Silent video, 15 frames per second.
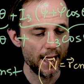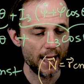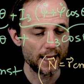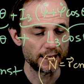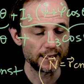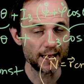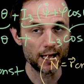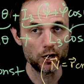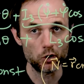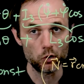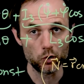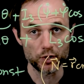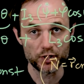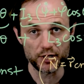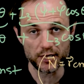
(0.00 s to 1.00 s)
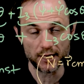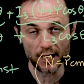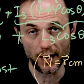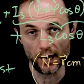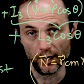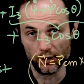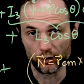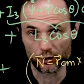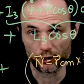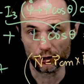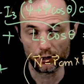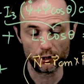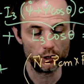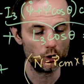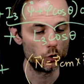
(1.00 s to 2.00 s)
And now the other